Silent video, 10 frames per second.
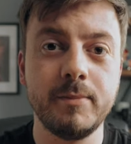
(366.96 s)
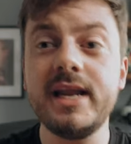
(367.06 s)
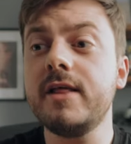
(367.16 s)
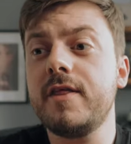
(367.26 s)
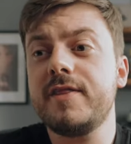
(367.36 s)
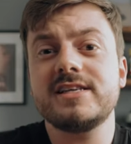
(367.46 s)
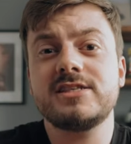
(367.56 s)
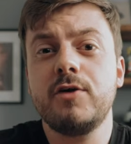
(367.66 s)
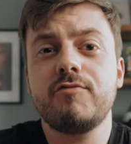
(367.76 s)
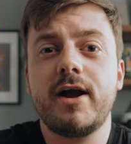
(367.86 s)
meaning that there's
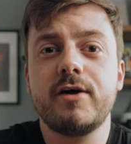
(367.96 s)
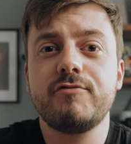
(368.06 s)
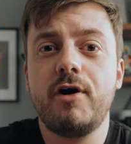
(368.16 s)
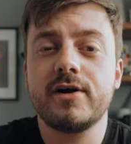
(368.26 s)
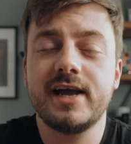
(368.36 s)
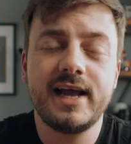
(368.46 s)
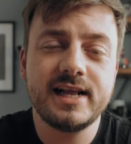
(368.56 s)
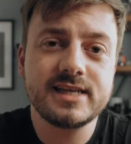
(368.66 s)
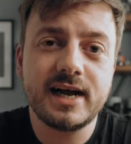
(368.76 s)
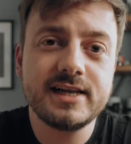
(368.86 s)
no right or wrong, it
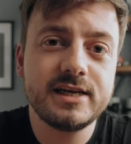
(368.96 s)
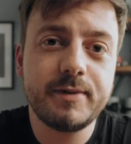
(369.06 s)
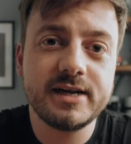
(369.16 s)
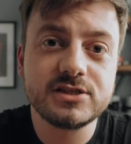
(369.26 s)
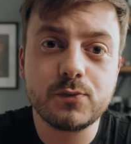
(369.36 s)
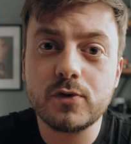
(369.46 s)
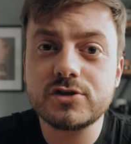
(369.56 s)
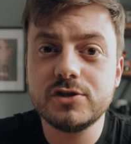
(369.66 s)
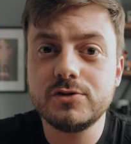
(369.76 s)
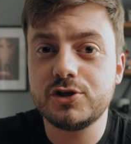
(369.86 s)
entirely depends on what
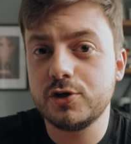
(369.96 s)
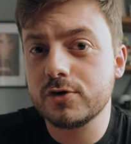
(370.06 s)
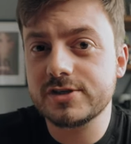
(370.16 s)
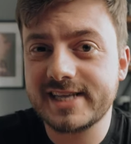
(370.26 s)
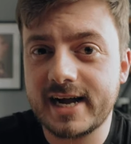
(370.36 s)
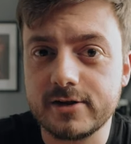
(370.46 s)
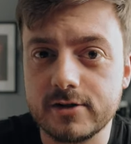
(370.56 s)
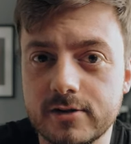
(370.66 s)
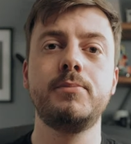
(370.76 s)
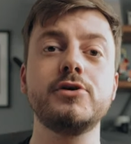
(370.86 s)
suits your style.
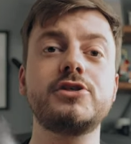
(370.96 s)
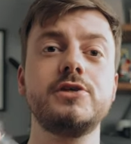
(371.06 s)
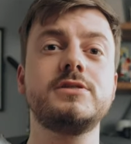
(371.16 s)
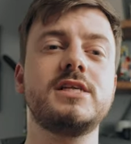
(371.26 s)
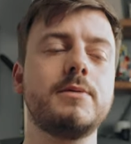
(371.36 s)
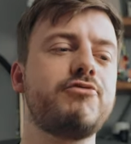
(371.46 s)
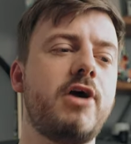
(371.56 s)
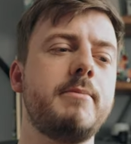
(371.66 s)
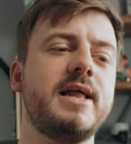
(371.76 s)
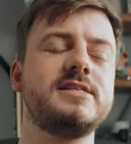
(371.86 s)
But shooting on
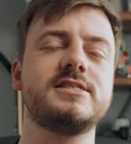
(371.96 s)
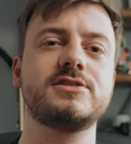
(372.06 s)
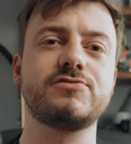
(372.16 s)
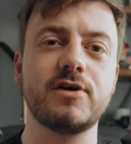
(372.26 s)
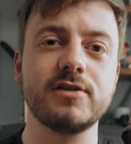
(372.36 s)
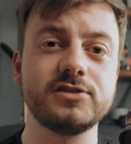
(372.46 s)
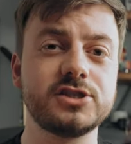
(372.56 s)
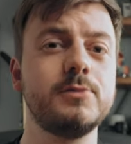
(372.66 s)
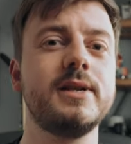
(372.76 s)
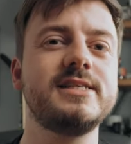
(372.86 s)
prime lenses rather than
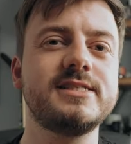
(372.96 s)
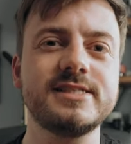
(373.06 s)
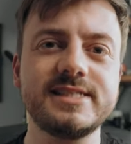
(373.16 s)
zoom lenses